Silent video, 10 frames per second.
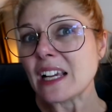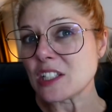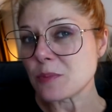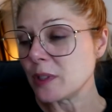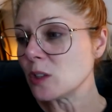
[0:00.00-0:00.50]

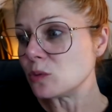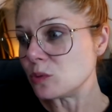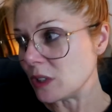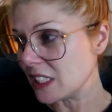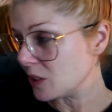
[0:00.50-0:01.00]
It's been a
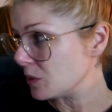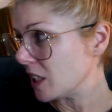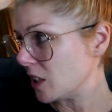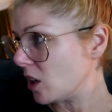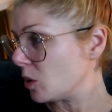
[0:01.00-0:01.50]
really,
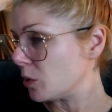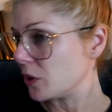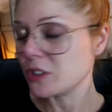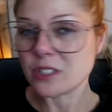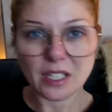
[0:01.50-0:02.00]
really long
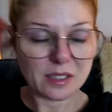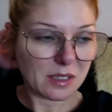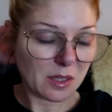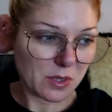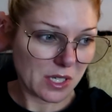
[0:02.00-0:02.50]
work day.
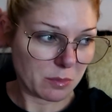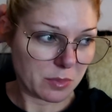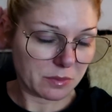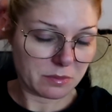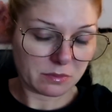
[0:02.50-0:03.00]
I was up.